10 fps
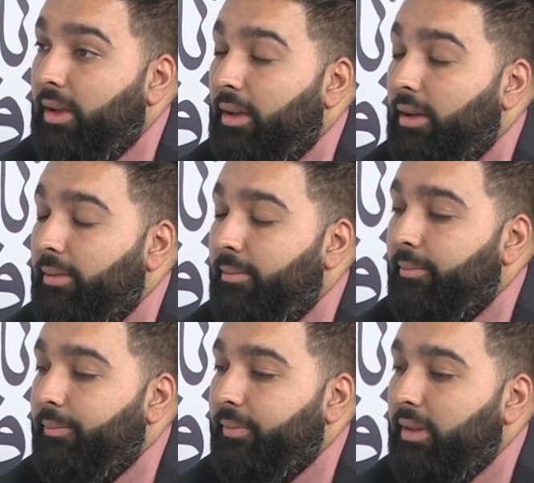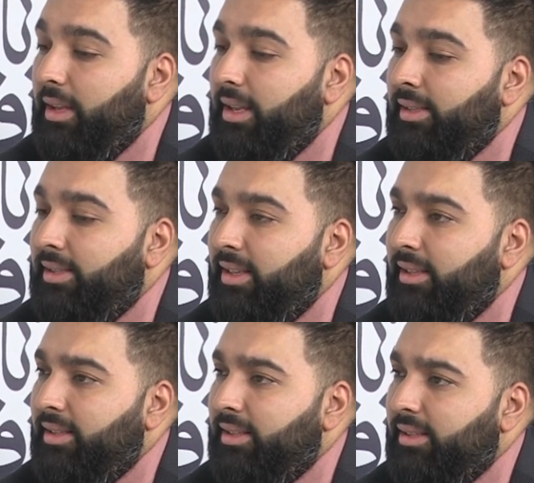Um, is
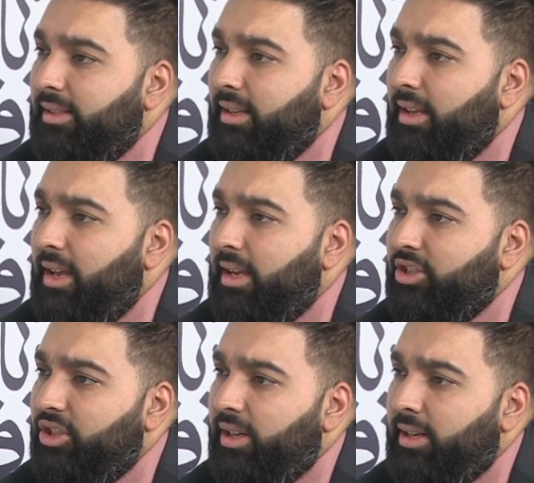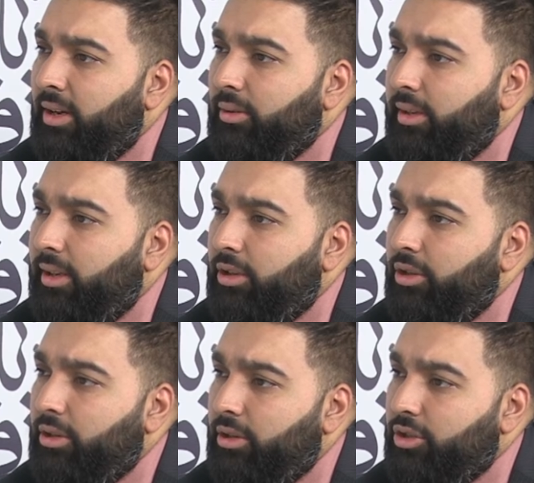this actually allowed in
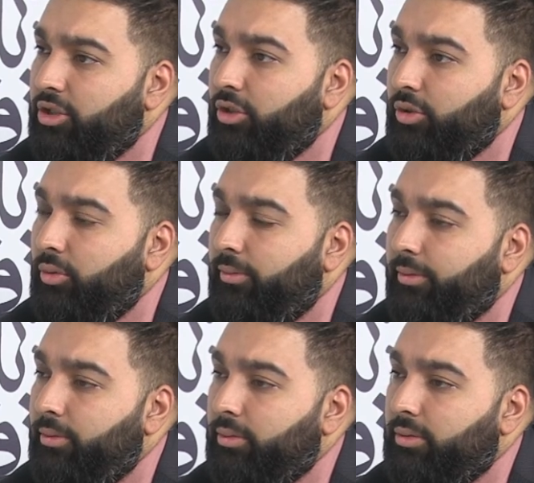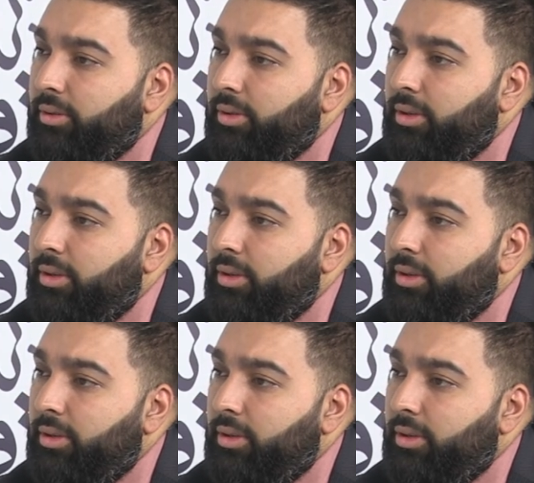the Shia school of thought?